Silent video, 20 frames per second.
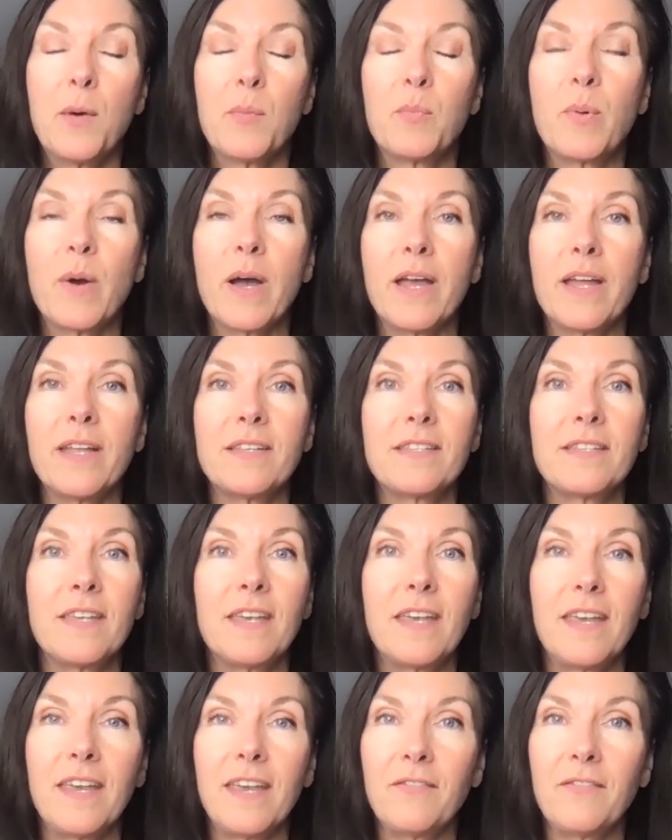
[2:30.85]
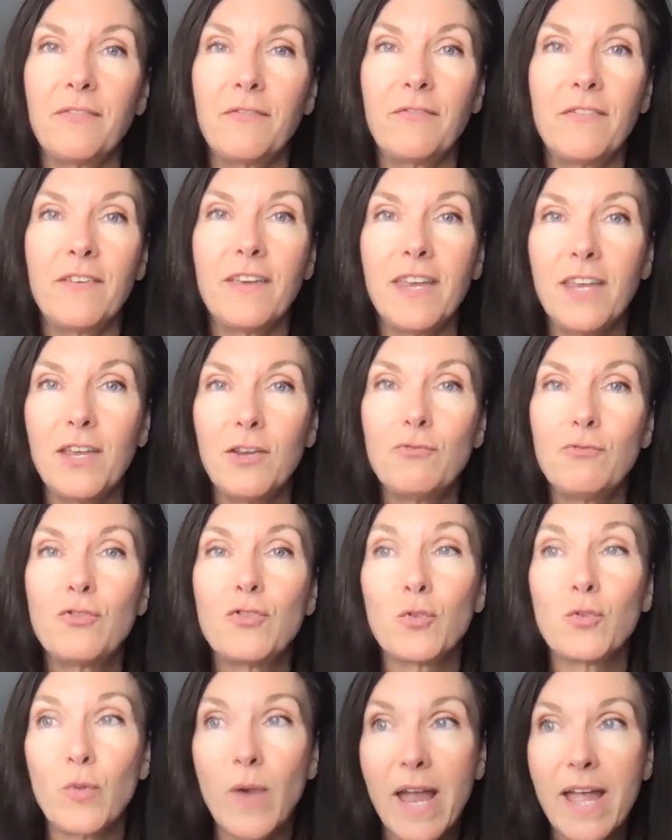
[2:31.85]
But if you
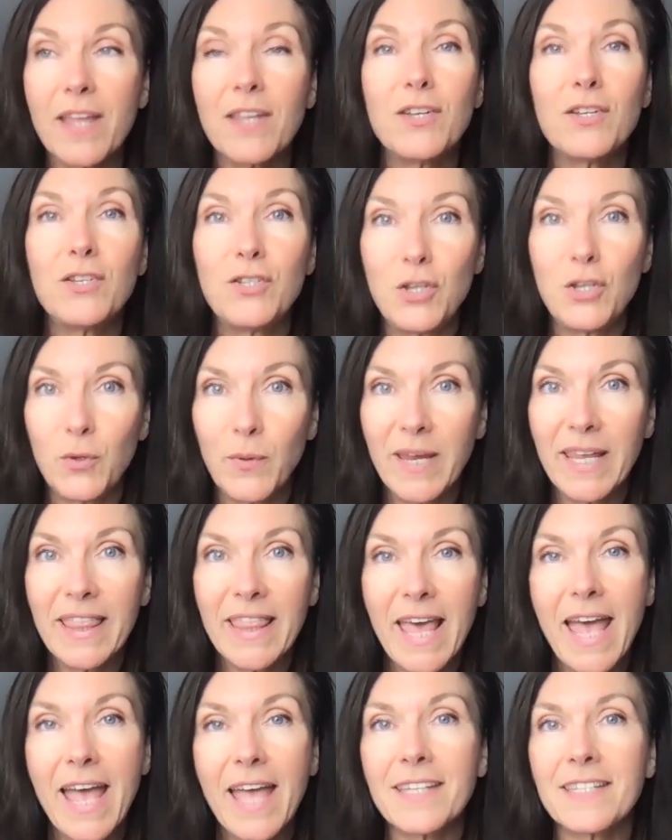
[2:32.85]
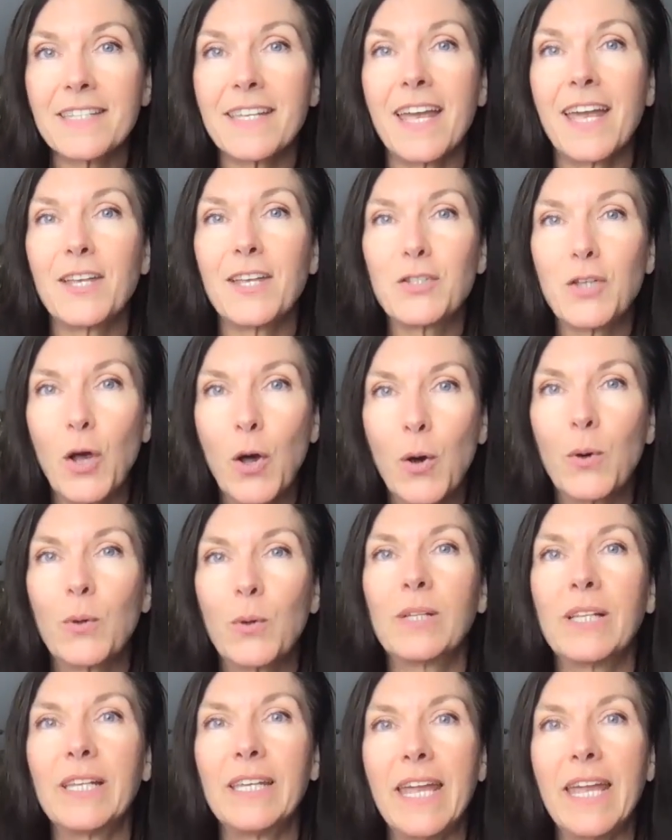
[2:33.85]
dread doing that, I
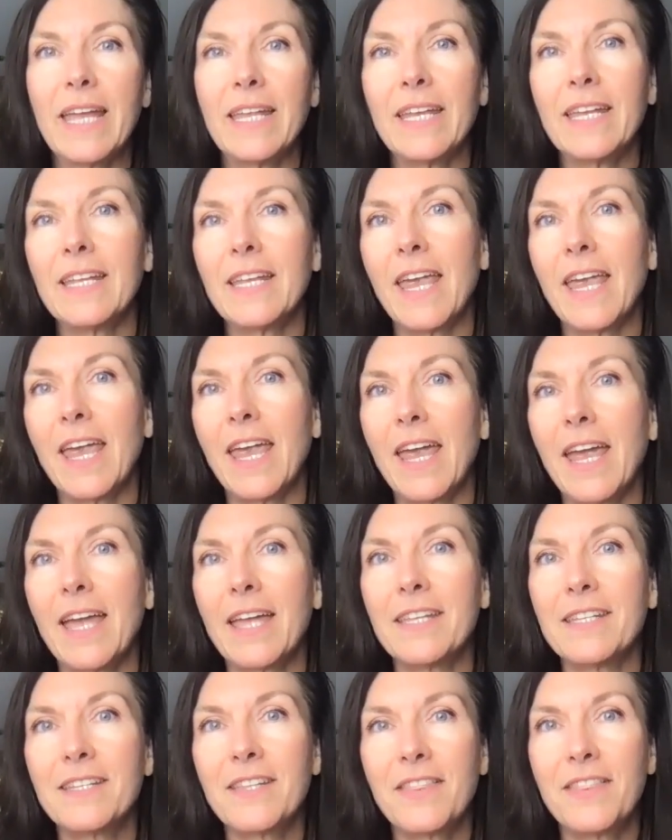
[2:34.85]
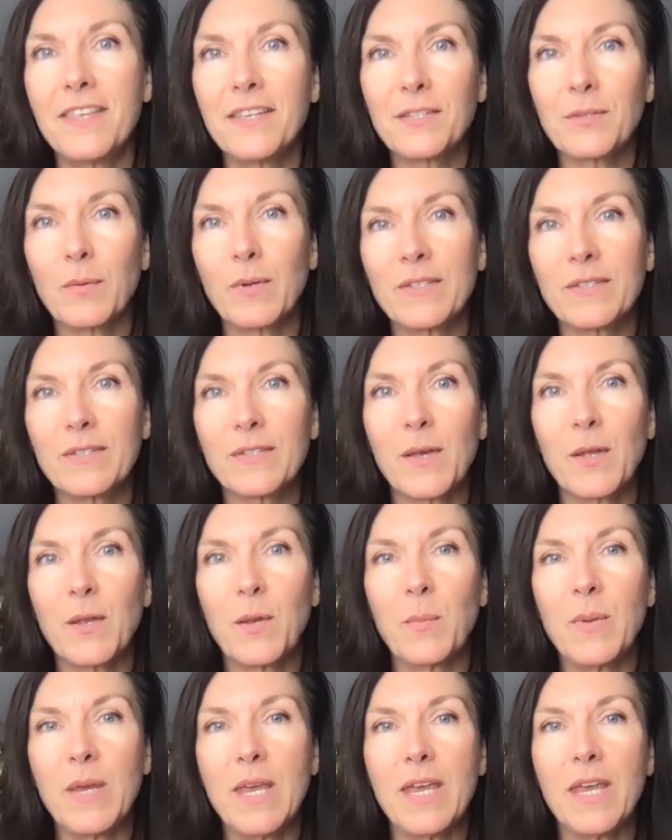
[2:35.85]
totally get it. And this one's going
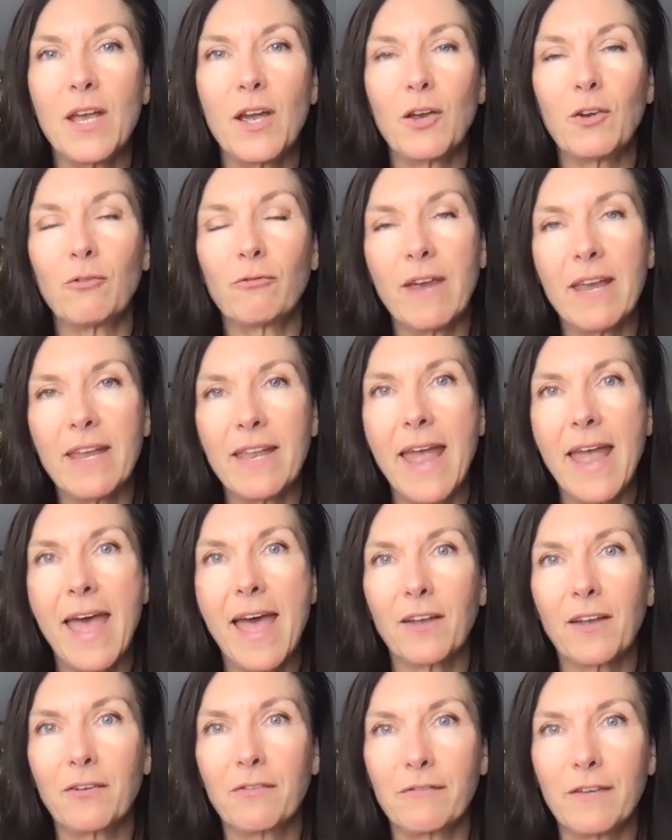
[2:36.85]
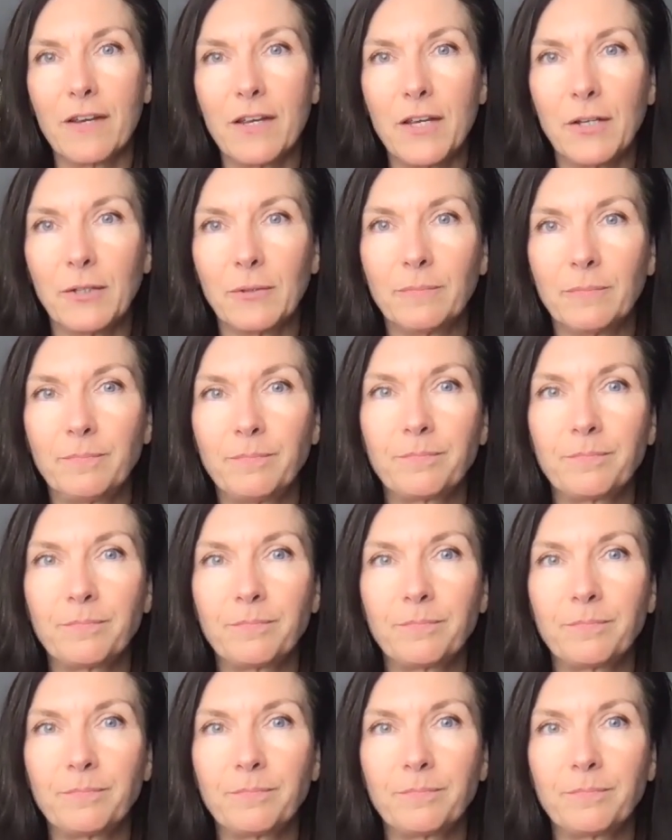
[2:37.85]
to be a great hack for you.